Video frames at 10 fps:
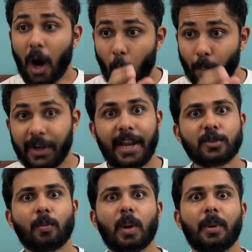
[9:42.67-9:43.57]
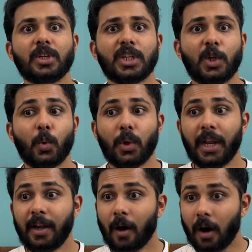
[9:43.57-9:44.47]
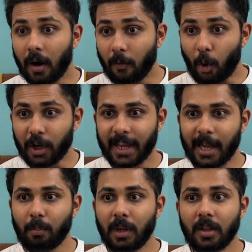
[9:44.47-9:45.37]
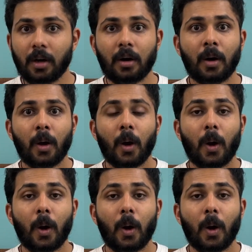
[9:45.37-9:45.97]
how many days of preparation you need, what can be the